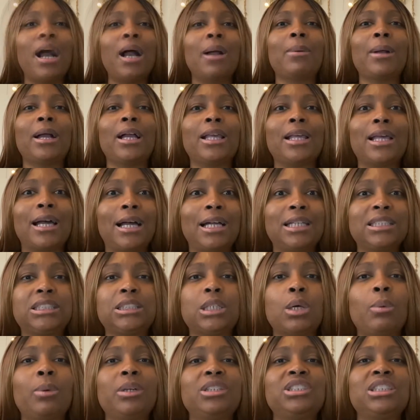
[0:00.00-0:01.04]
Alright guys, so
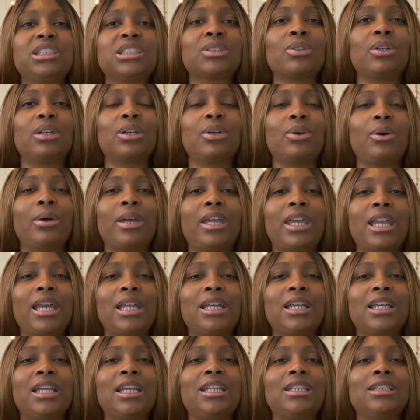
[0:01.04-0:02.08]
we're just going to go ahead
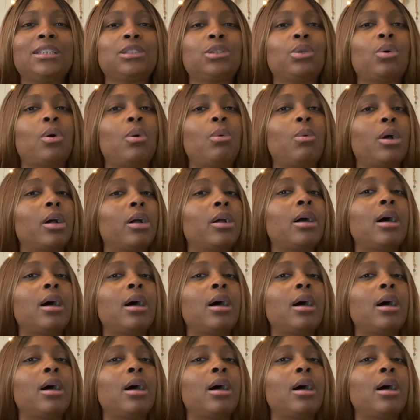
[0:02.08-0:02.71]
and get into a word